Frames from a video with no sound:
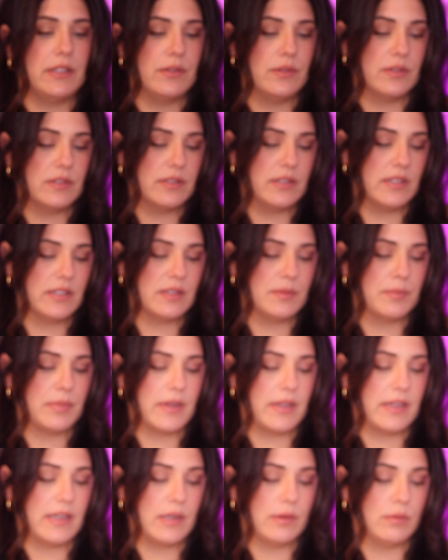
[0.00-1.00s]
use this,
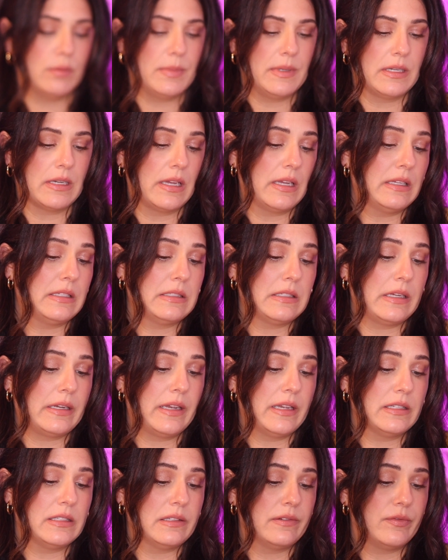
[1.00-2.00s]
but it would be nice, I
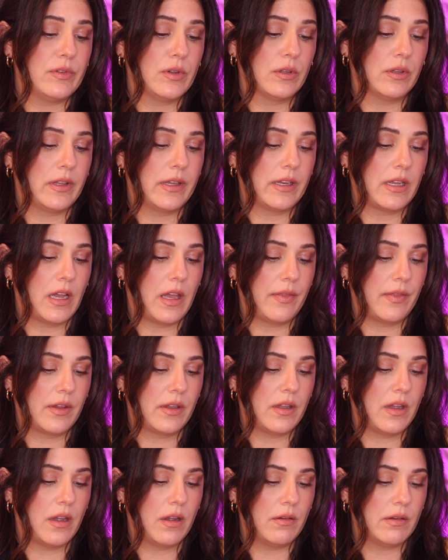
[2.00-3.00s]
guess, if you're like on the
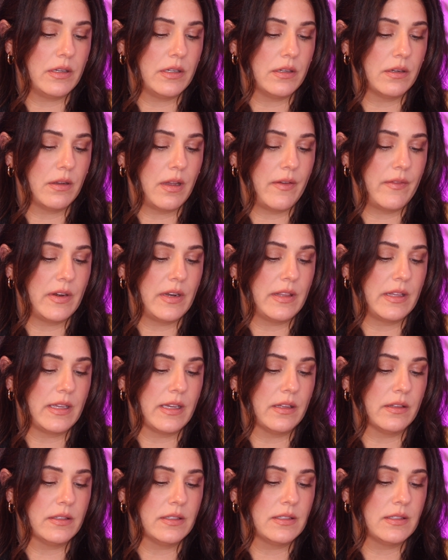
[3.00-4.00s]
go and you don't have anything
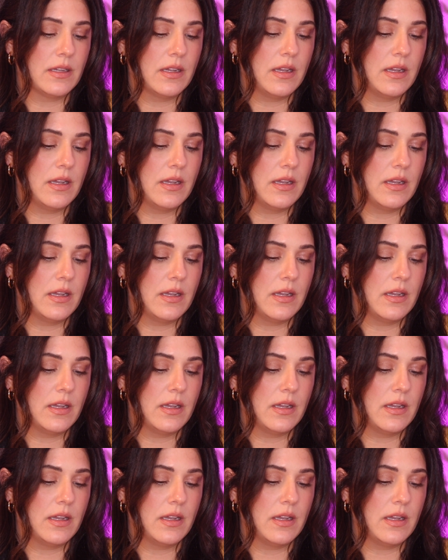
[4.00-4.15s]
else.